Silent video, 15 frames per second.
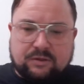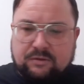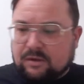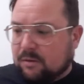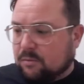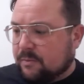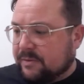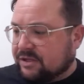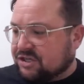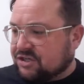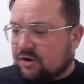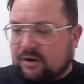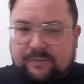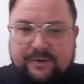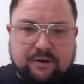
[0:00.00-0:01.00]
when we
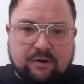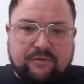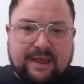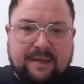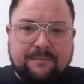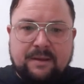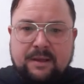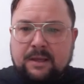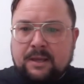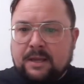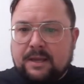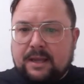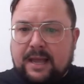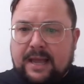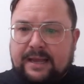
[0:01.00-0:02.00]
decided we got them.
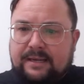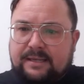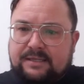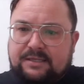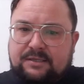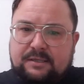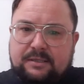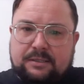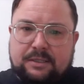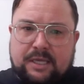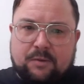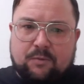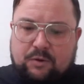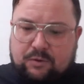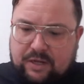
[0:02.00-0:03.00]
And
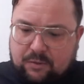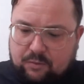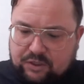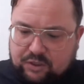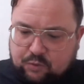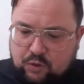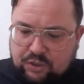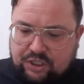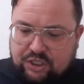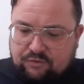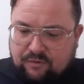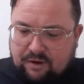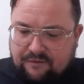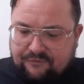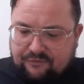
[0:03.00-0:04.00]
it was, would you